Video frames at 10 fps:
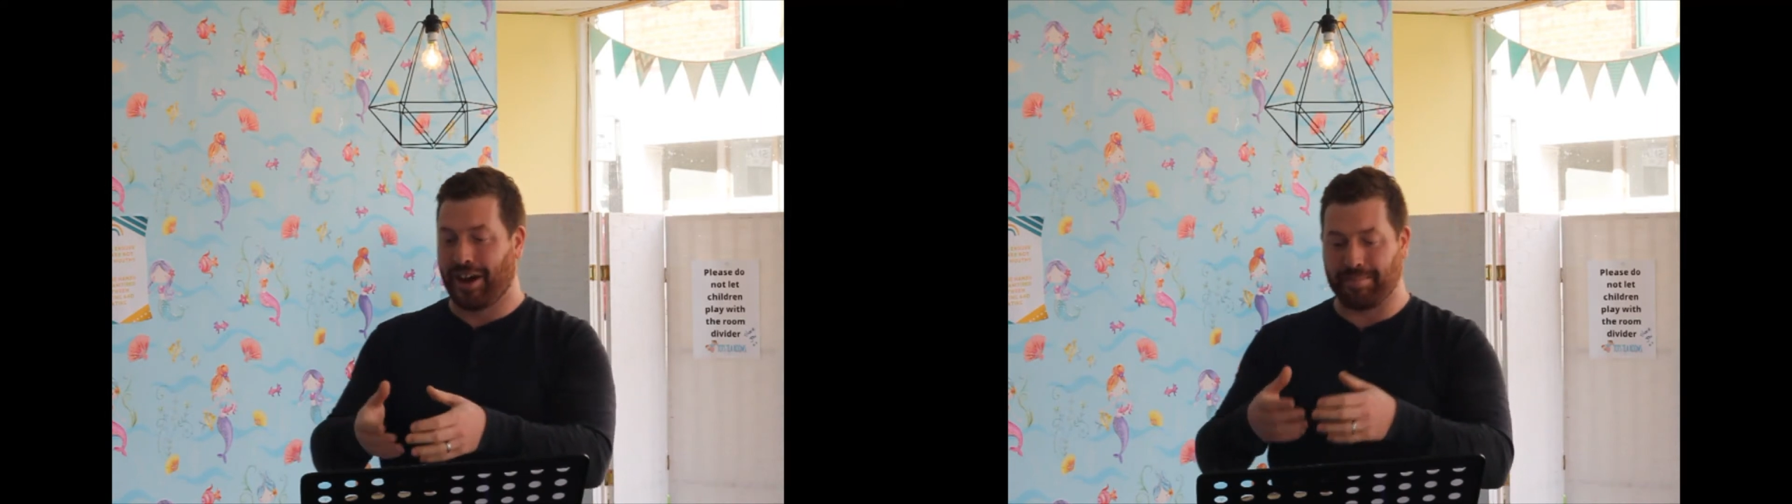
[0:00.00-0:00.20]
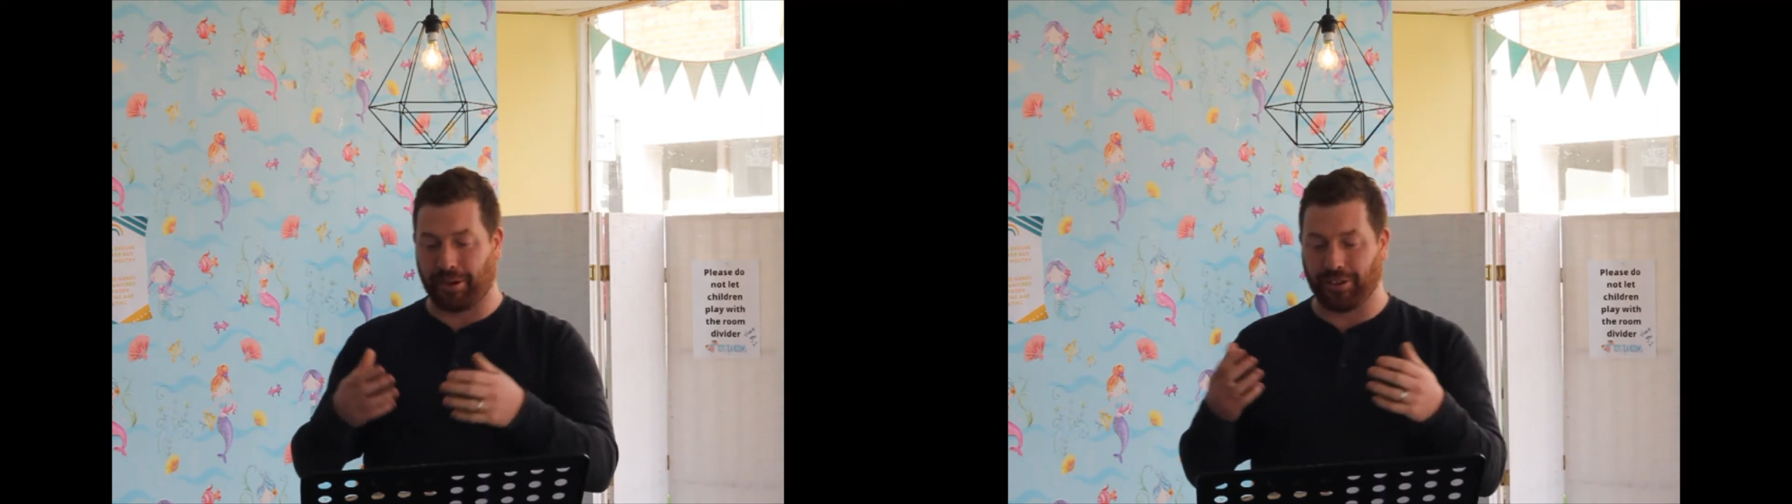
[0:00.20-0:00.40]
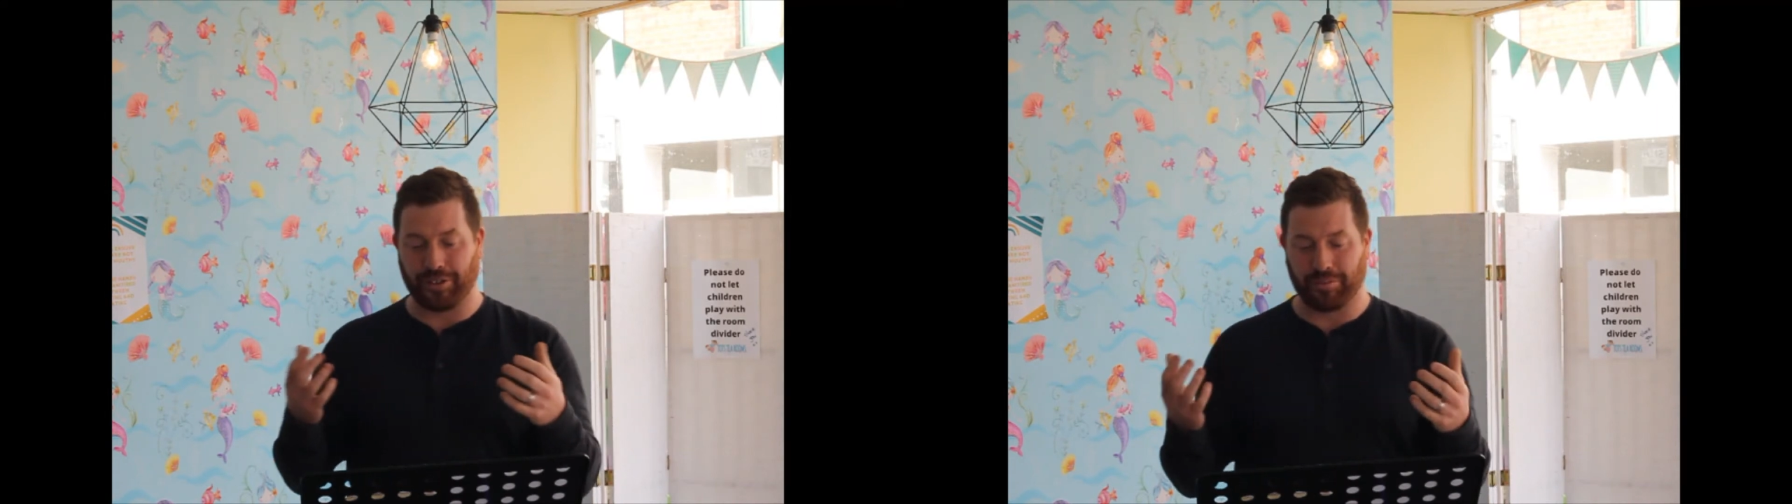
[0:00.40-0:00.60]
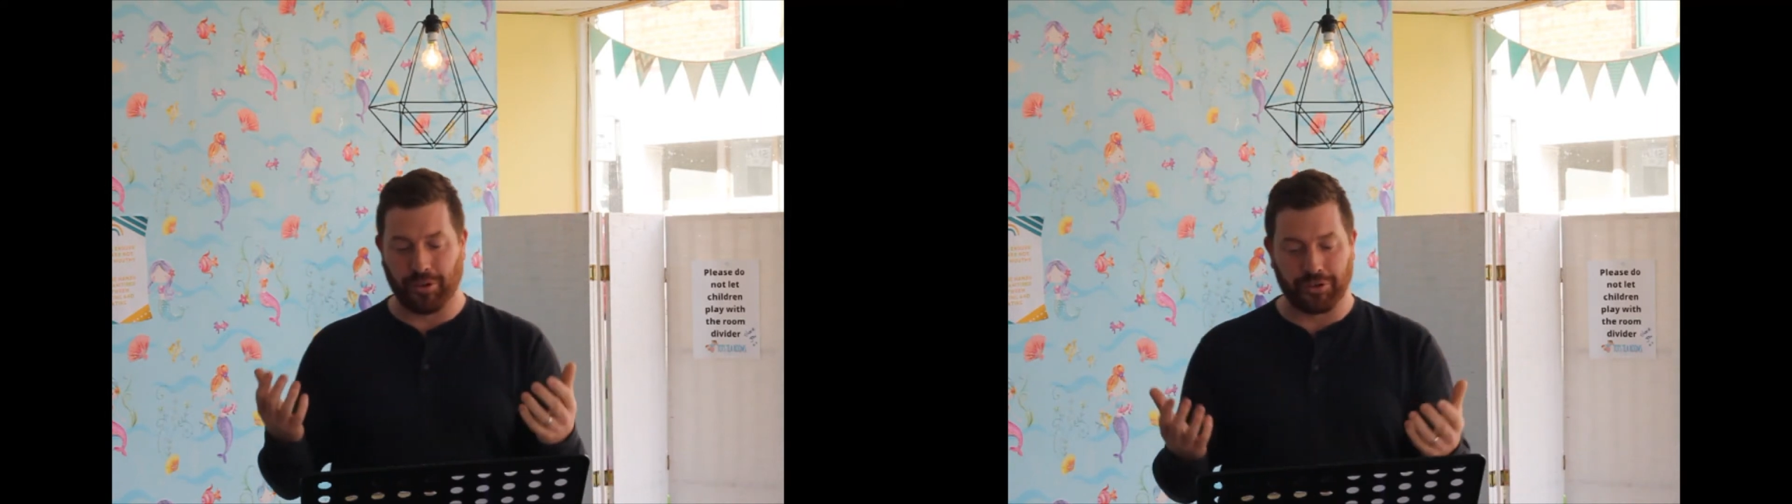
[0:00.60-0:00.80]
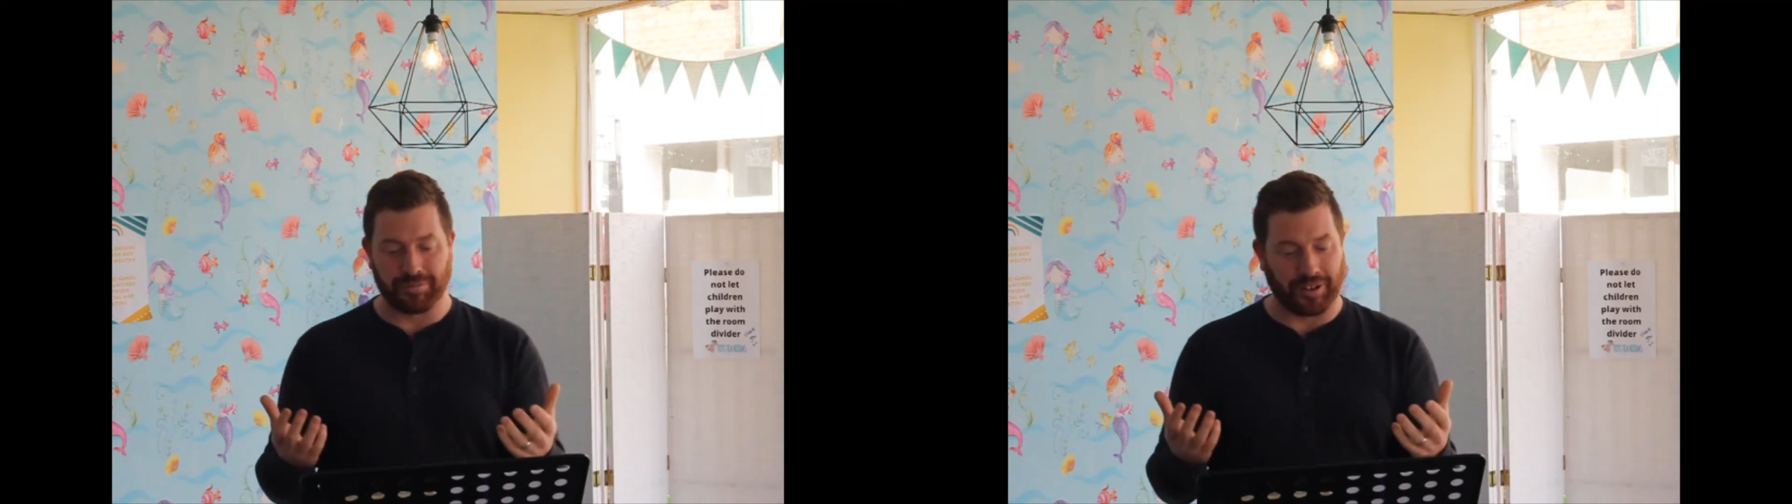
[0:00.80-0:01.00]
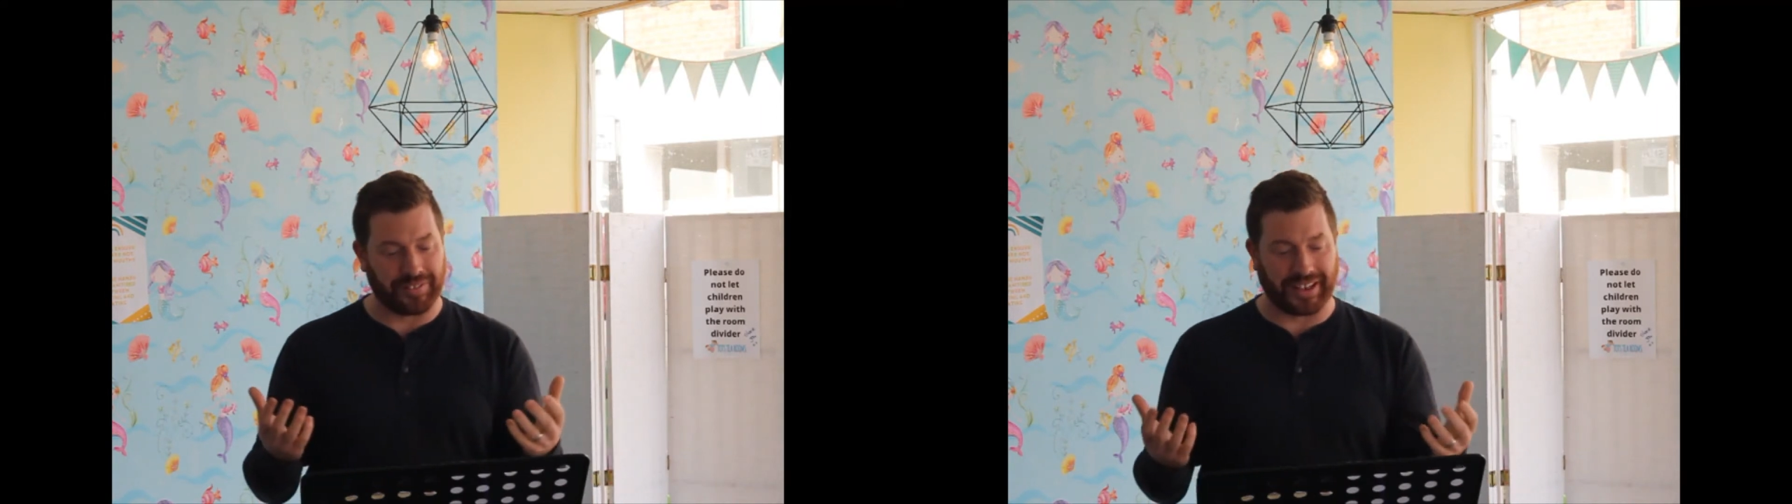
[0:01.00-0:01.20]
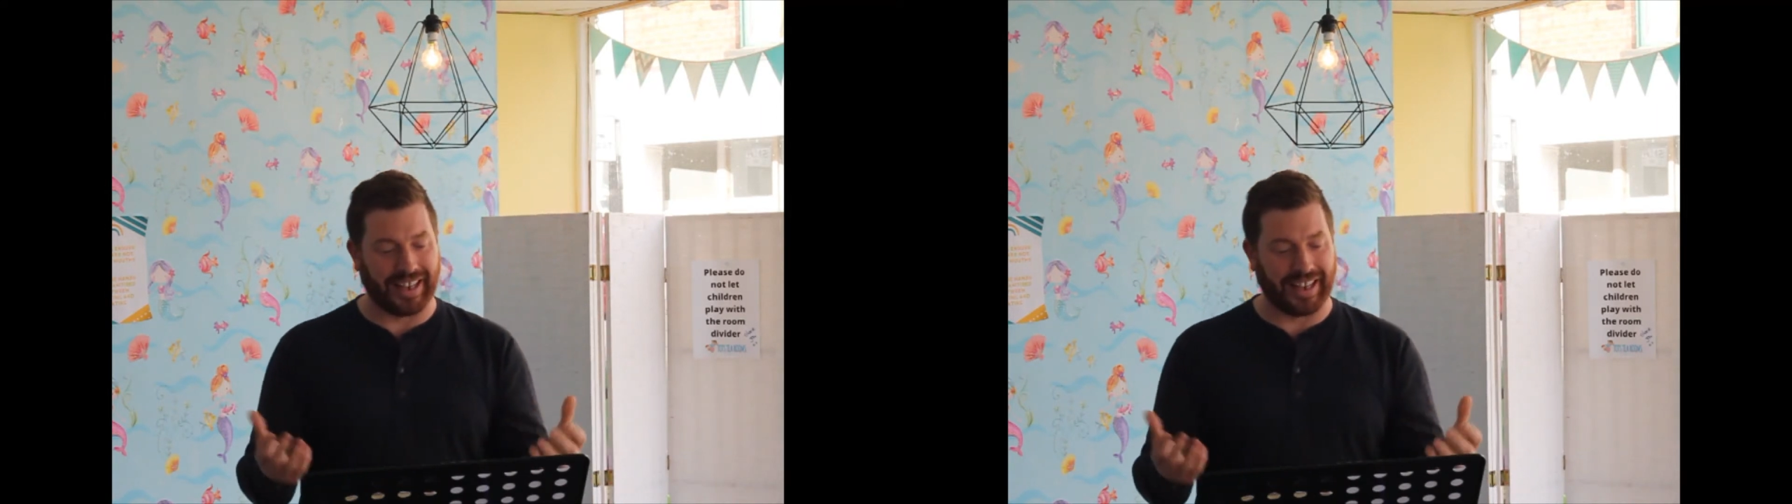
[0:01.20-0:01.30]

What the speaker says: upon the womb of the